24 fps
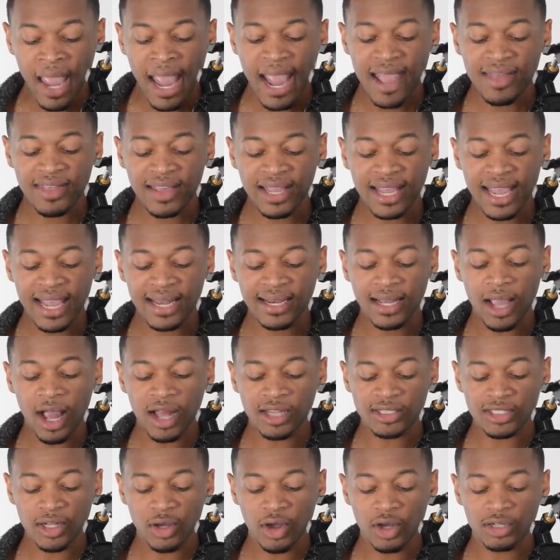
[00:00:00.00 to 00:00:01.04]
And then Kandi
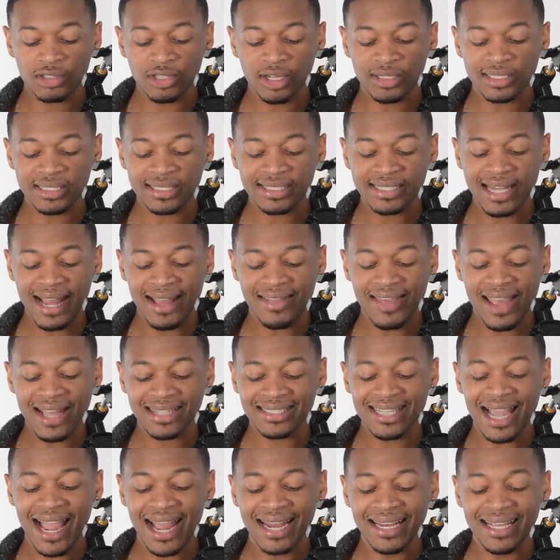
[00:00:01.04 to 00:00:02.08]
also goes on to say
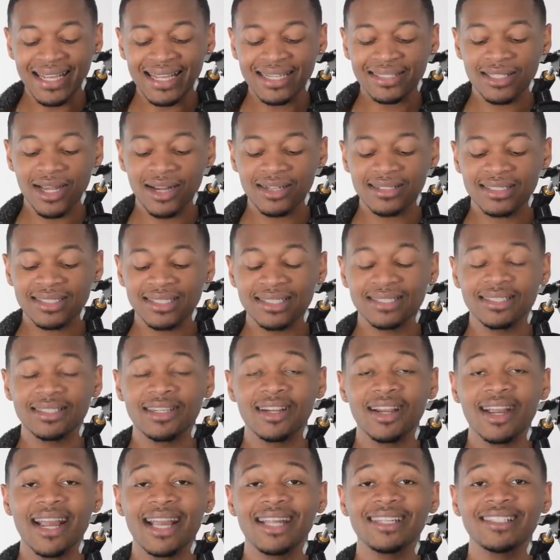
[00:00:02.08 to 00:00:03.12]
that Tiny is her
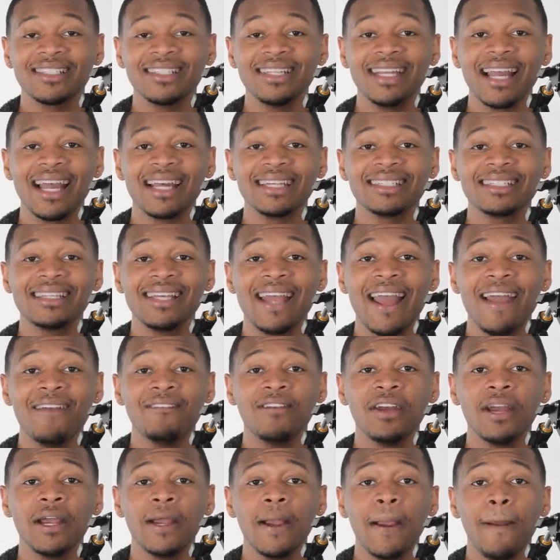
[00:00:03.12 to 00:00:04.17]
sister and she has
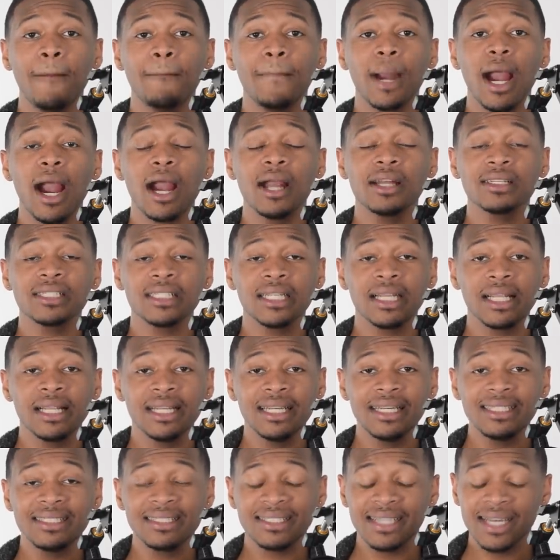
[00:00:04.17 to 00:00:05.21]
never
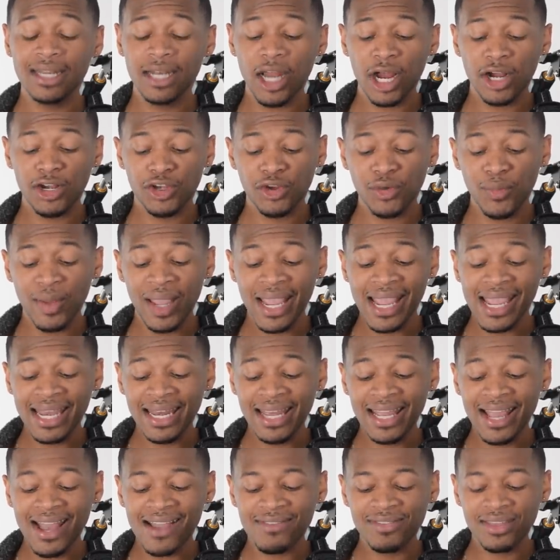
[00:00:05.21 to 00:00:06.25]
personally seen her do
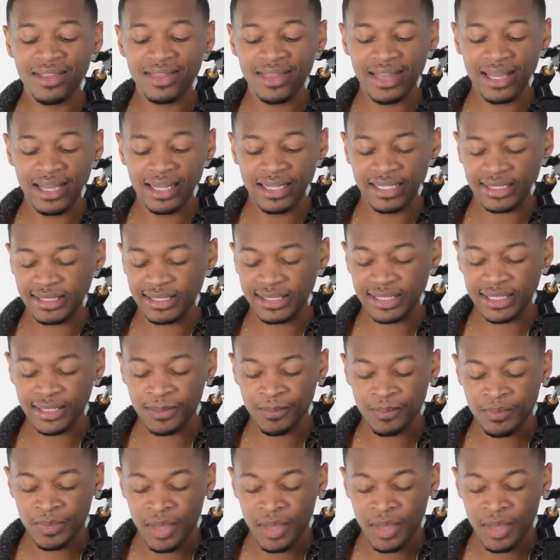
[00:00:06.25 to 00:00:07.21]
any of the things